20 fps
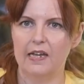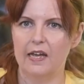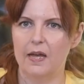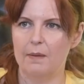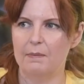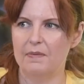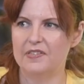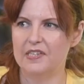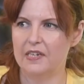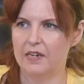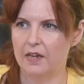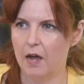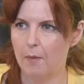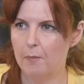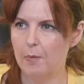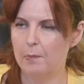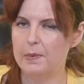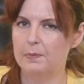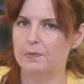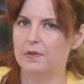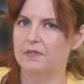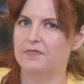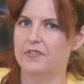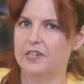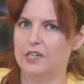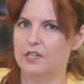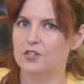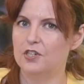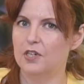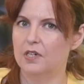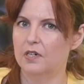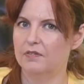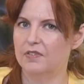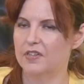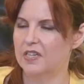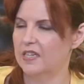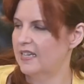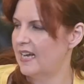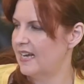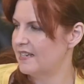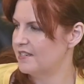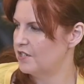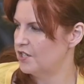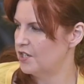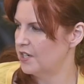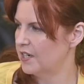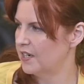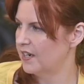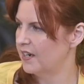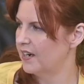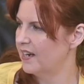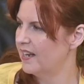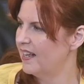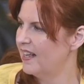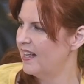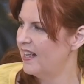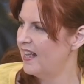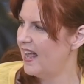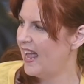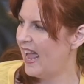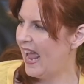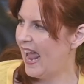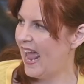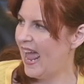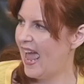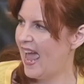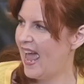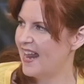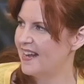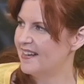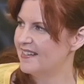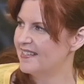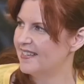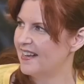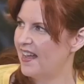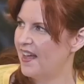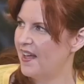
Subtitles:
I've seen a couple people finish it over the last year. And